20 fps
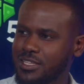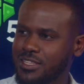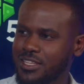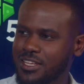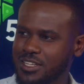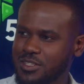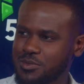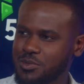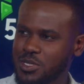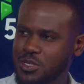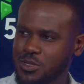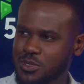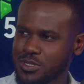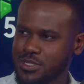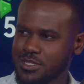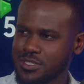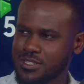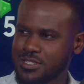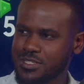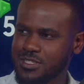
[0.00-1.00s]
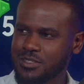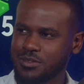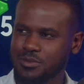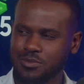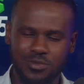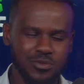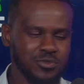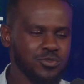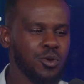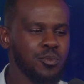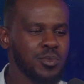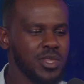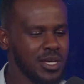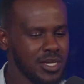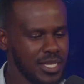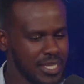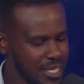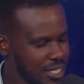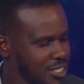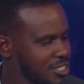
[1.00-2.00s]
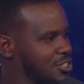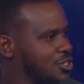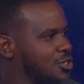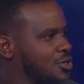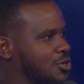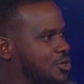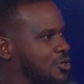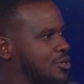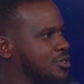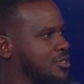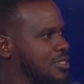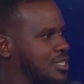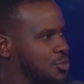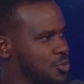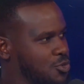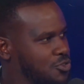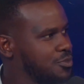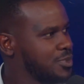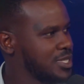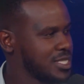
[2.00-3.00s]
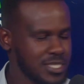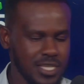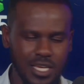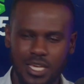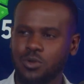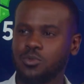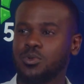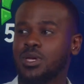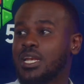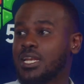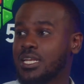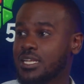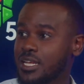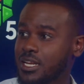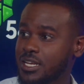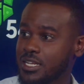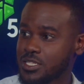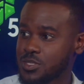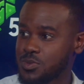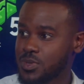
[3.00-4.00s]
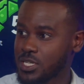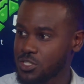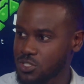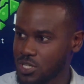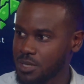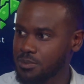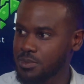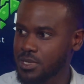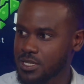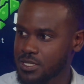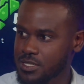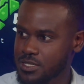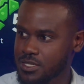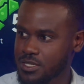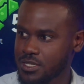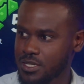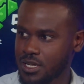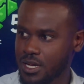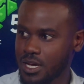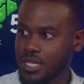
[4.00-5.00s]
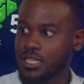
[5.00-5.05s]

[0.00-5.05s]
buying that, because from the get-go, the movement said we are leaderless, we are tribeless,